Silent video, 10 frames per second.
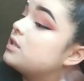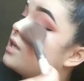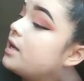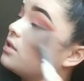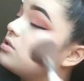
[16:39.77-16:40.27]

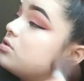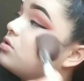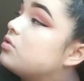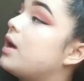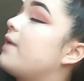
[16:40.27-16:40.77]
tends
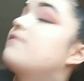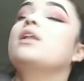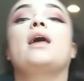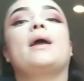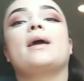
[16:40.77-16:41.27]
to, I feel
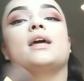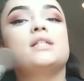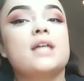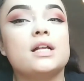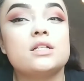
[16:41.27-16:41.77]
like it
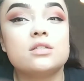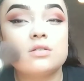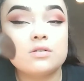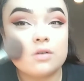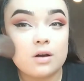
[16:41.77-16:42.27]
tends
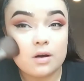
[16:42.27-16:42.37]
to